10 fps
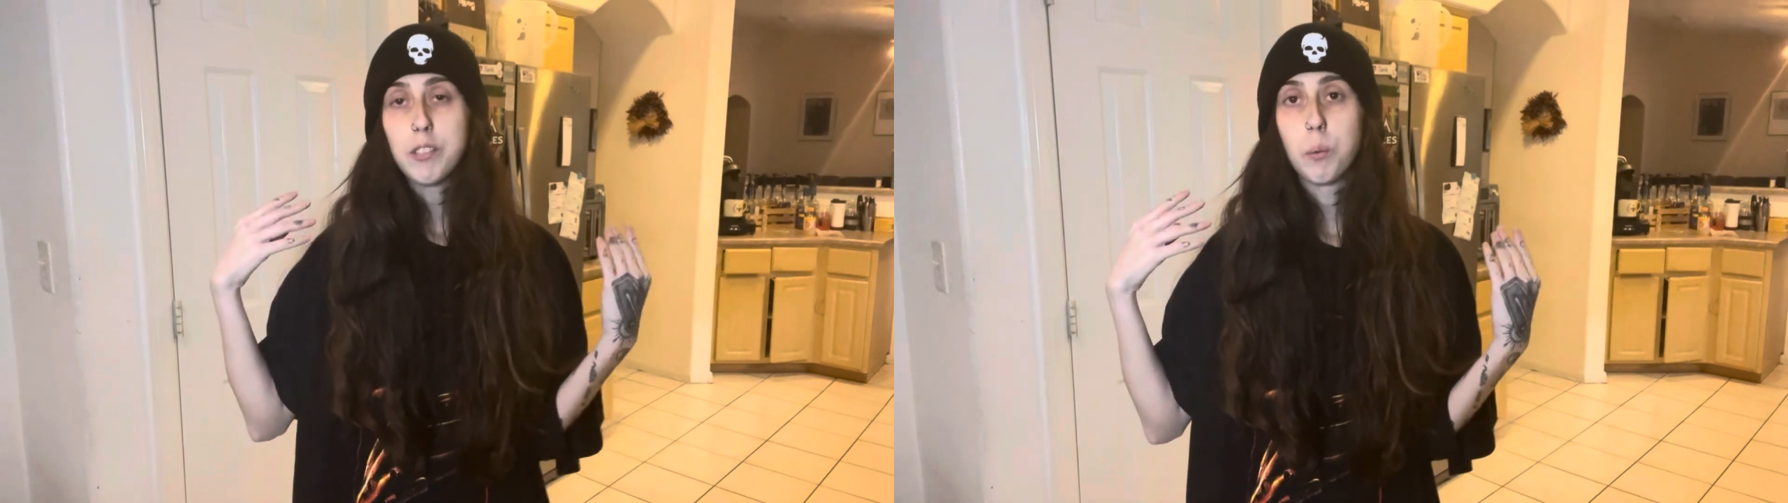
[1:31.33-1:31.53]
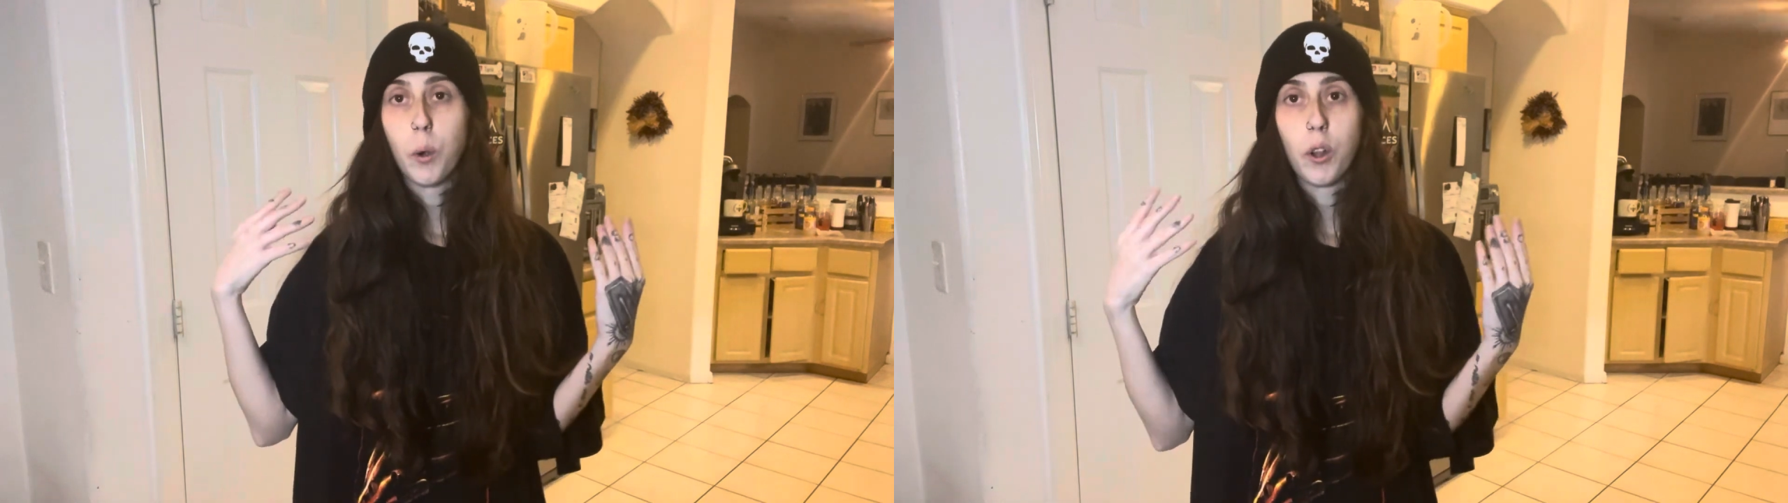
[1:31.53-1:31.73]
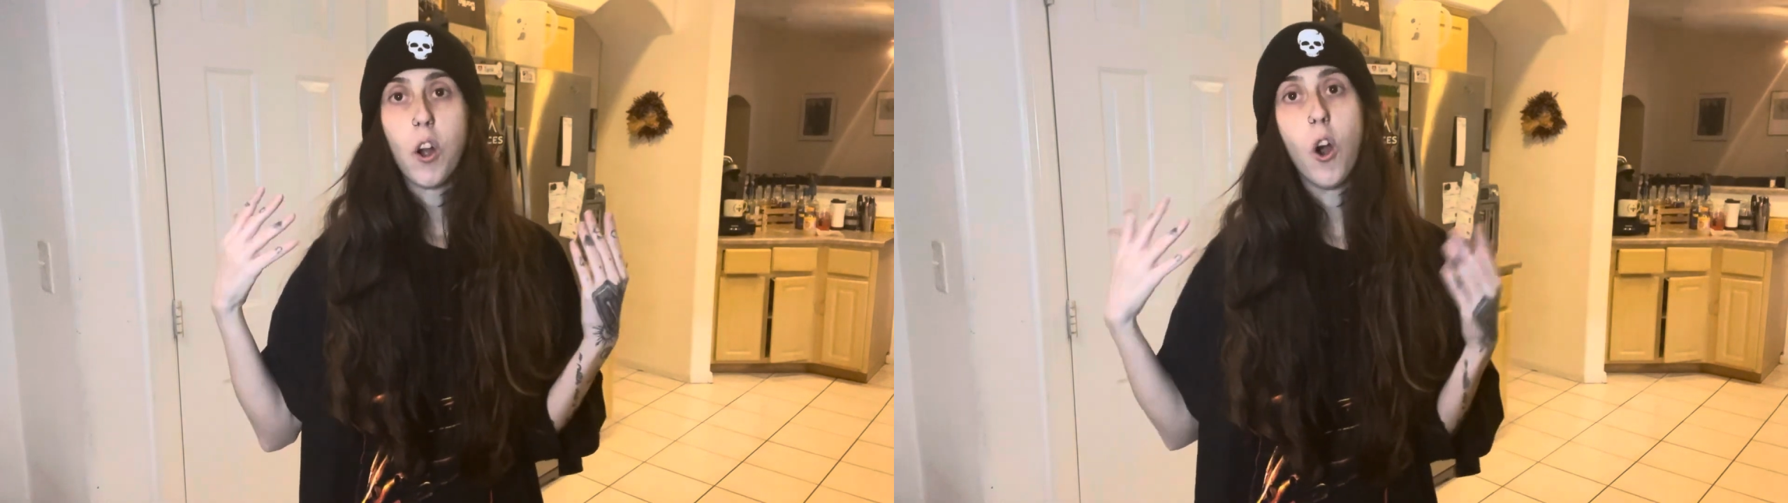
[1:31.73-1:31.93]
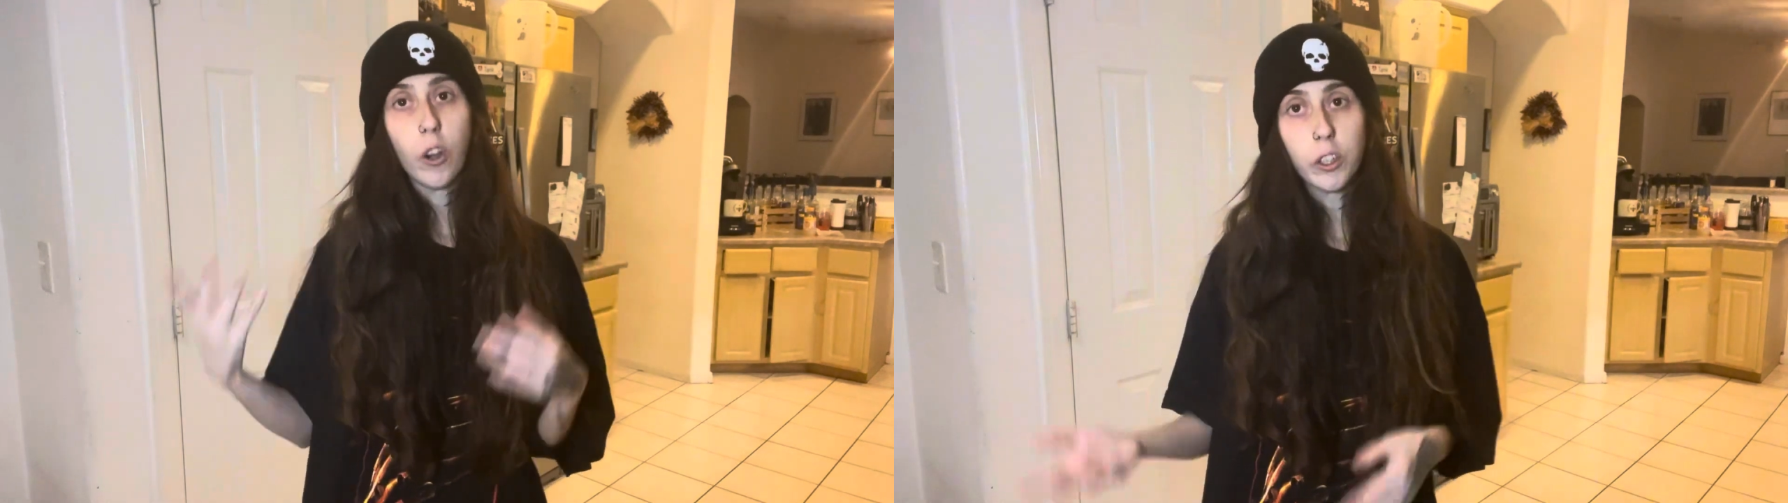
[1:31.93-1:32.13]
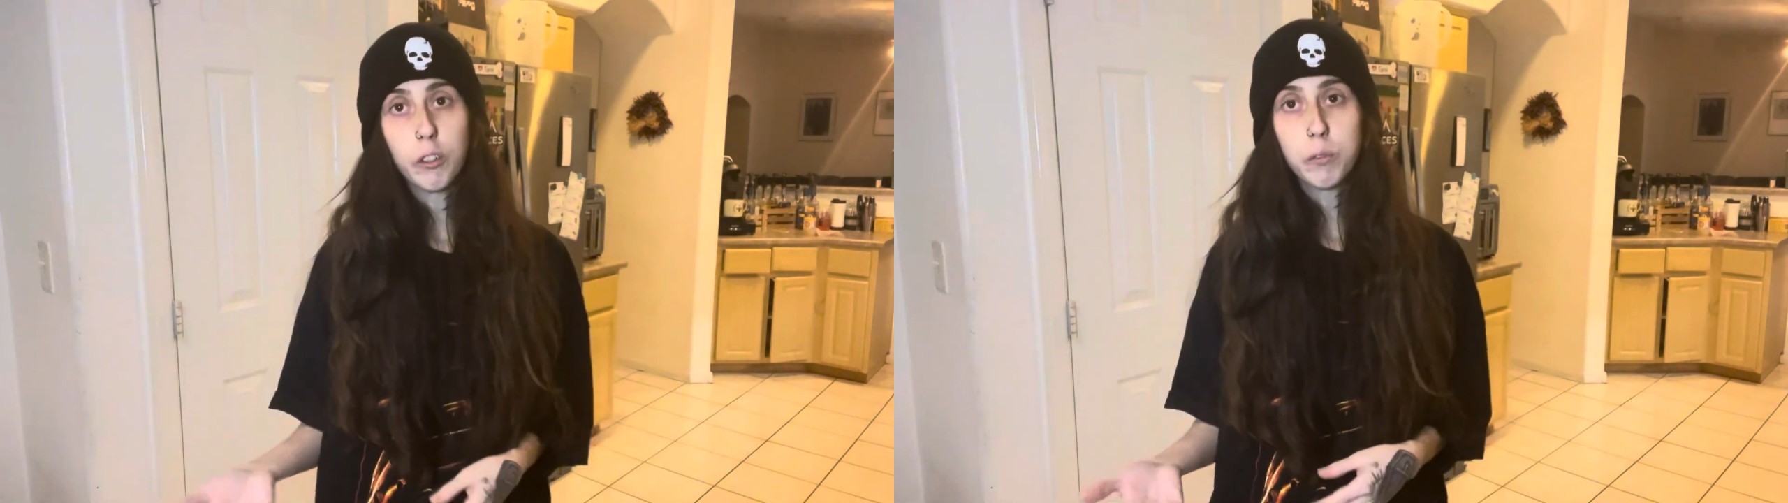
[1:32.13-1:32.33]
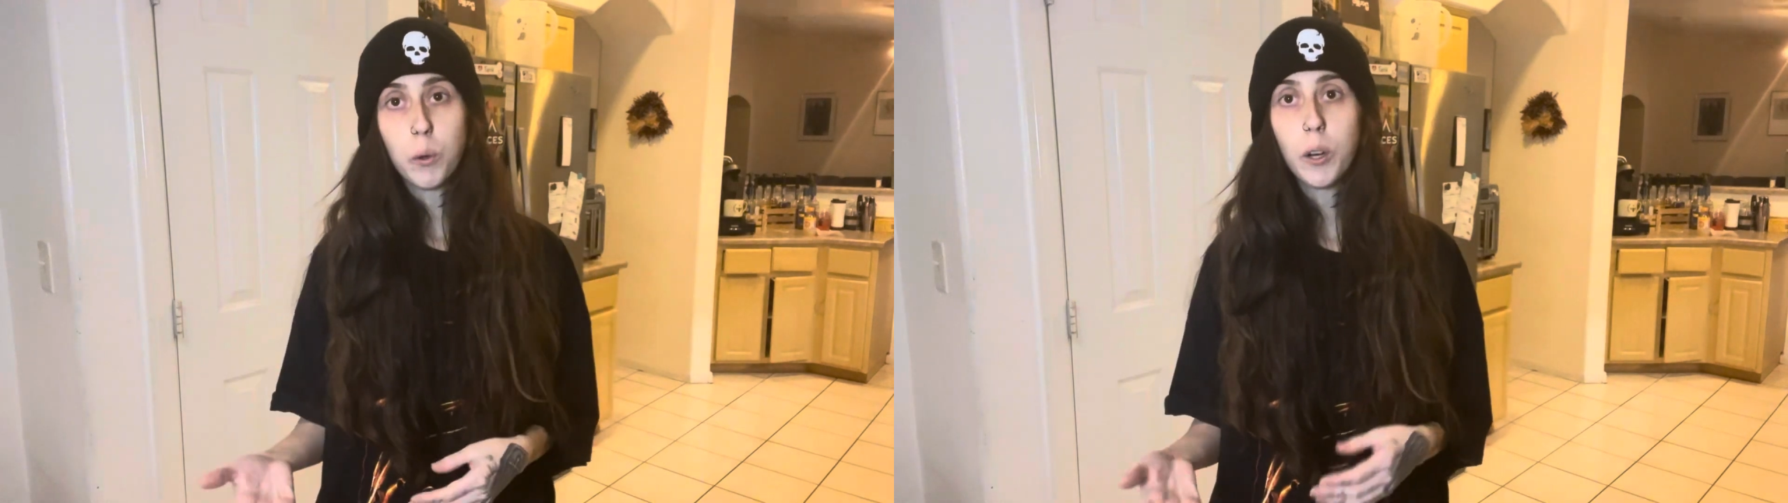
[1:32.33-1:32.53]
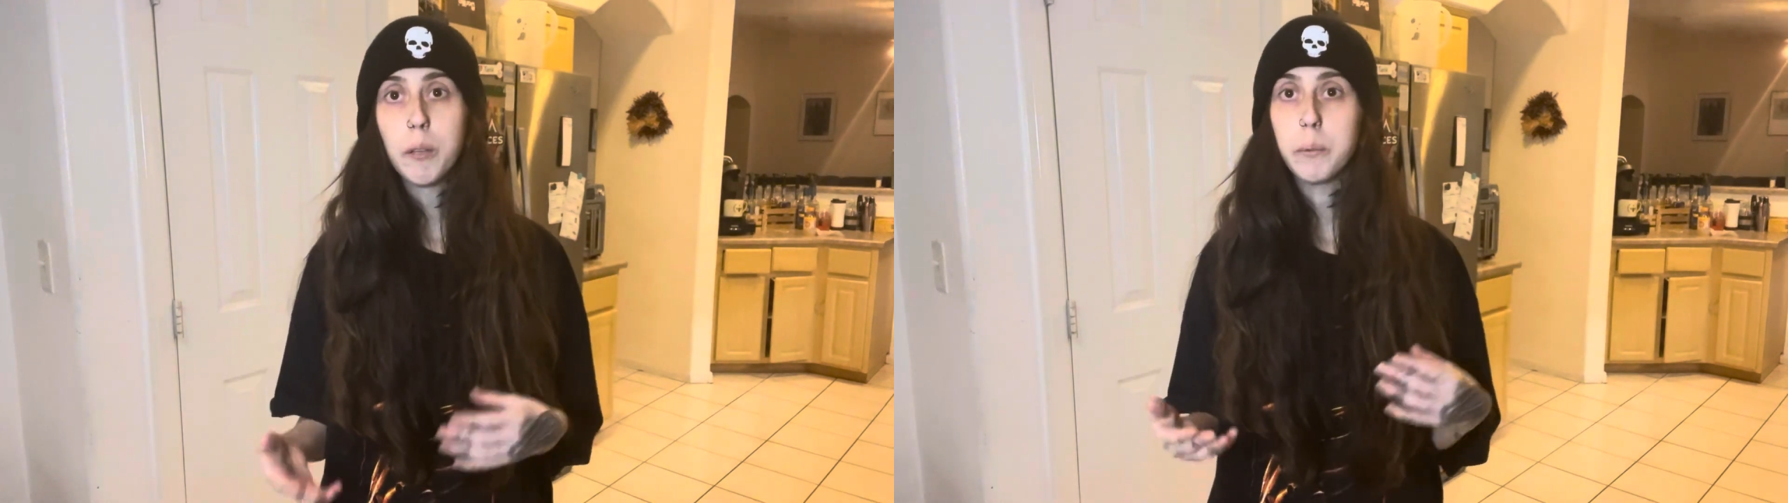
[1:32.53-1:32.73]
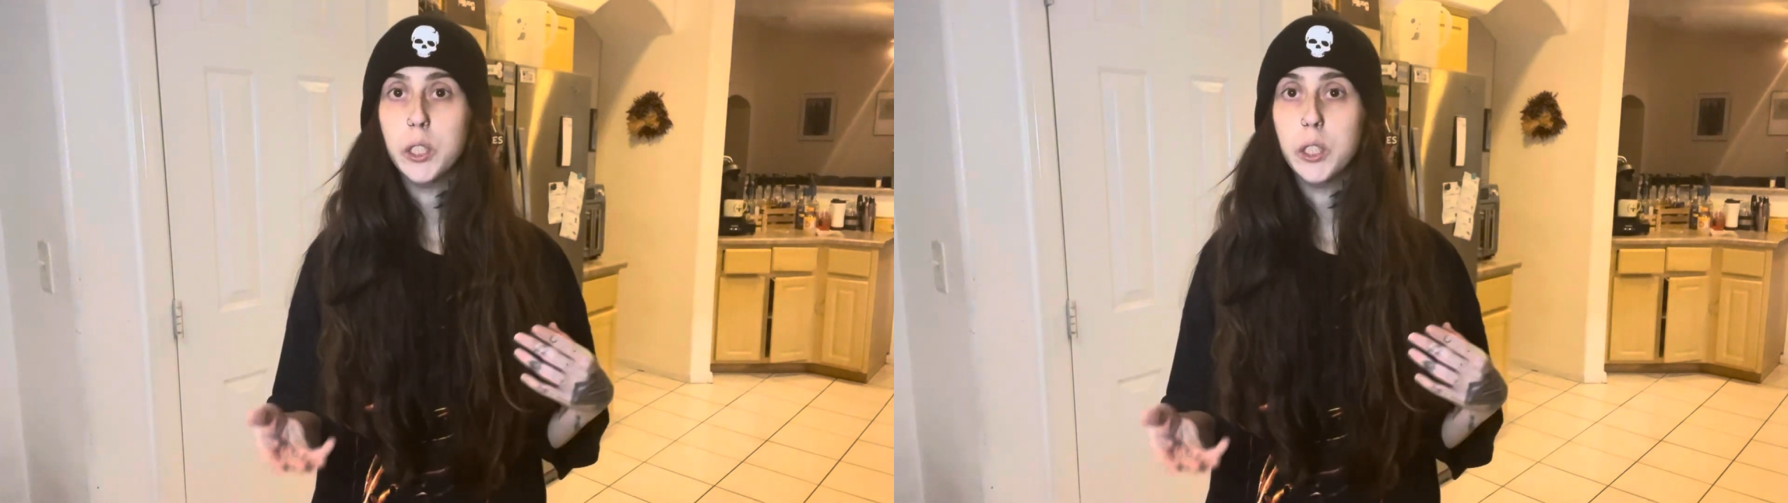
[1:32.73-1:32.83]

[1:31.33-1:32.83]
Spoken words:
to work harder for it,